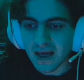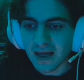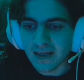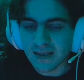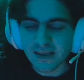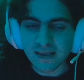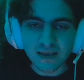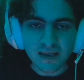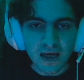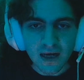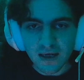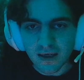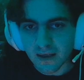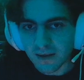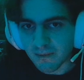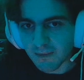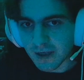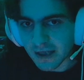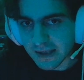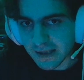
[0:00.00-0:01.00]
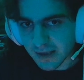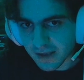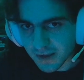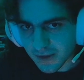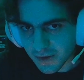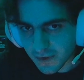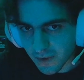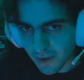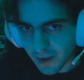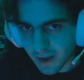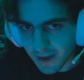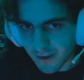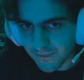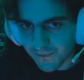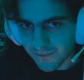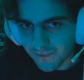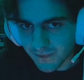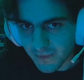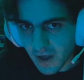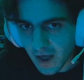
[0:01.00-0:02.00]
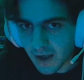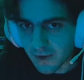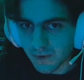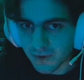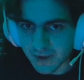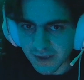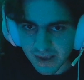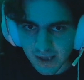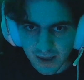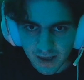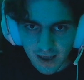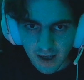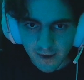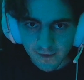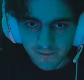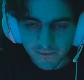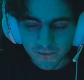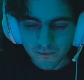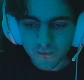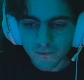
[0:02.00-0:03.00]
it's not an amazing story. I will say that.